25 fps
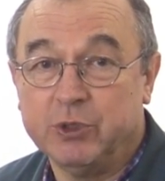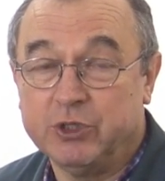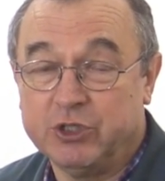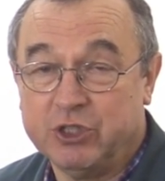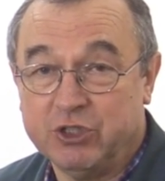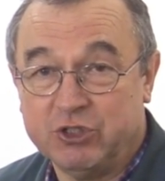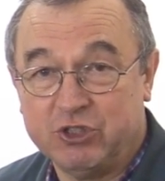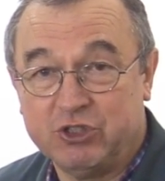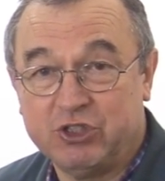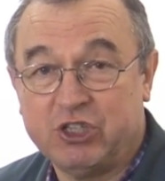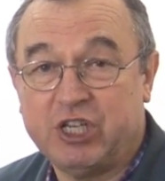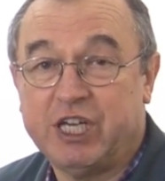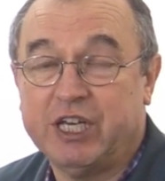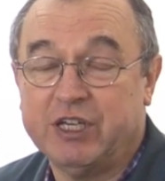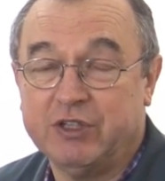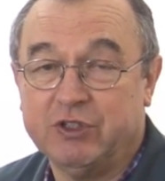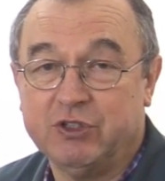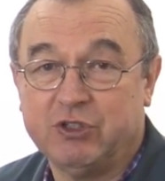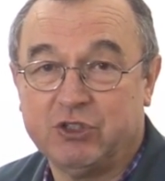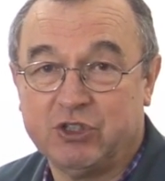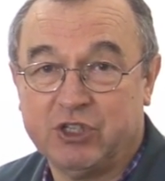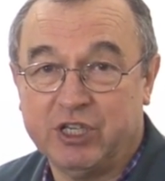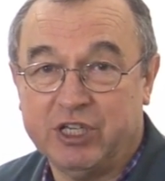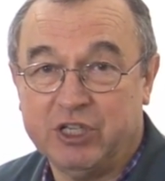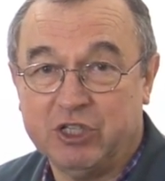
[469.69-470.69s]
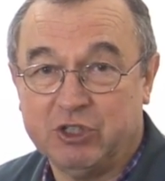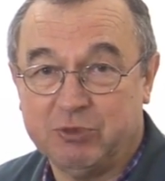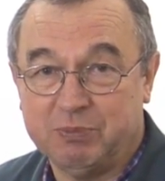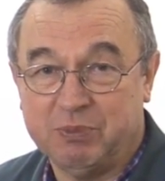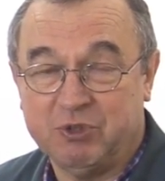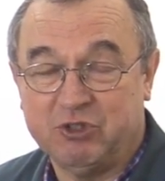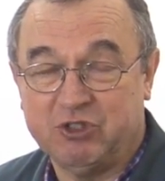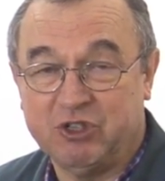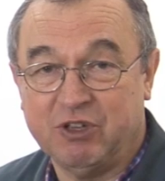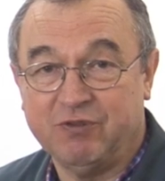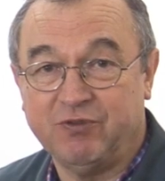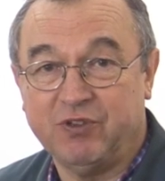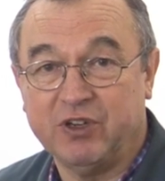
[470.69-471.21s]
which is CNC
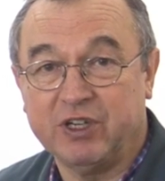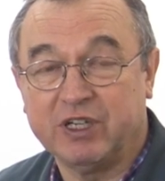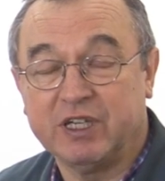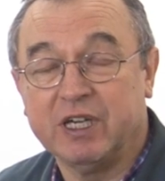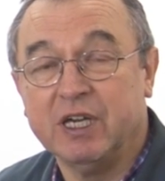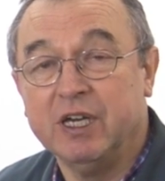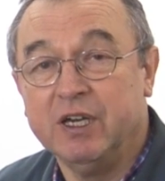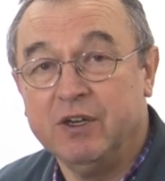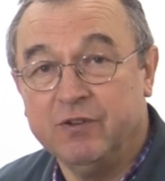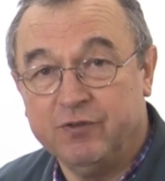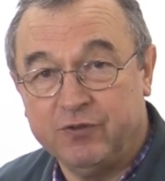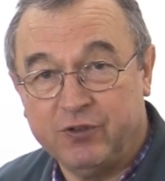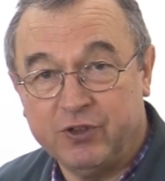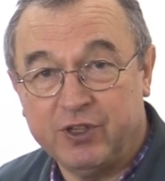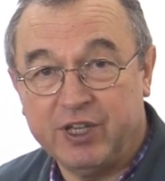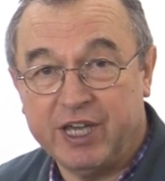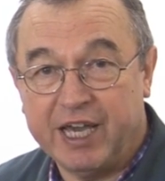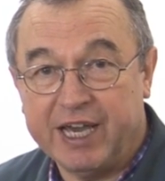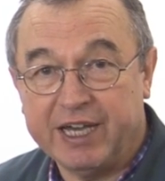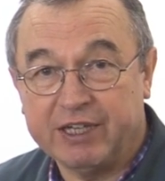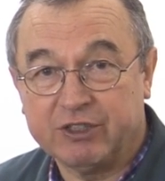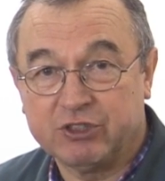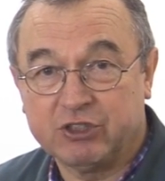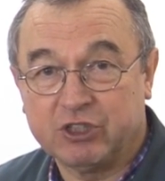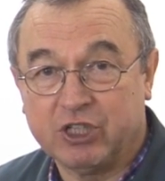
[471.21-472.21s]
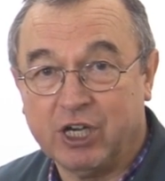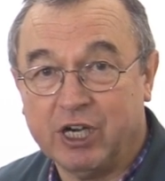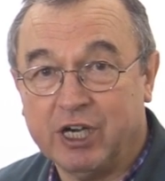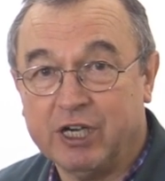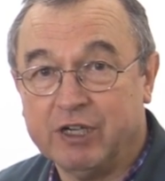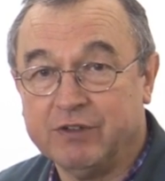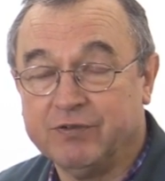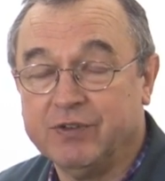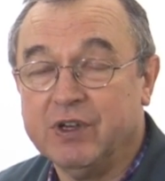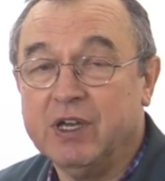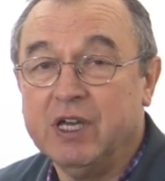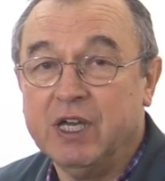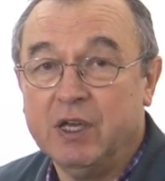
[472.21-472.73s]
specific for the
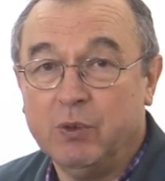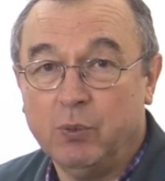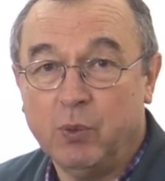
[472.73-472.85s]
X-Carve,